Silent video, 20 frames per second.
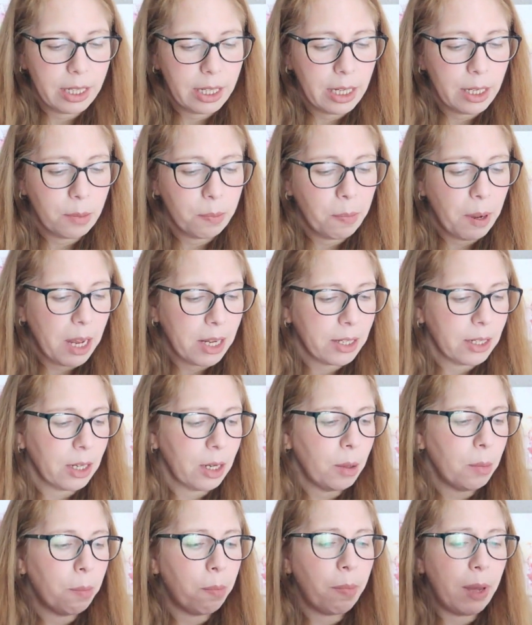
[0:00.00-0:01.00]
This is
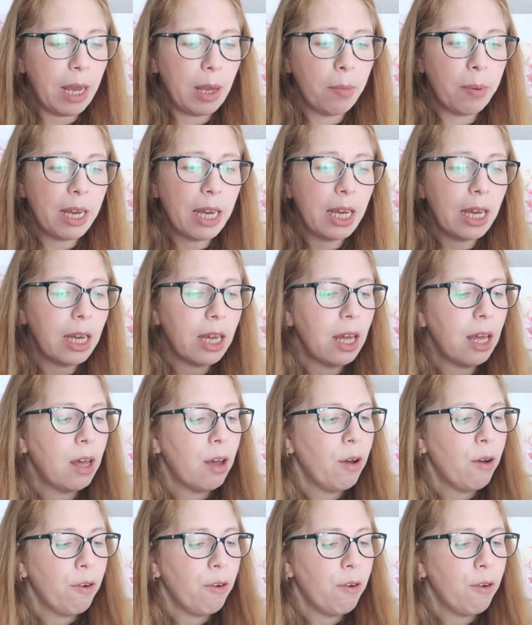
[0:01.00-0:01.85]
Puzzle Baby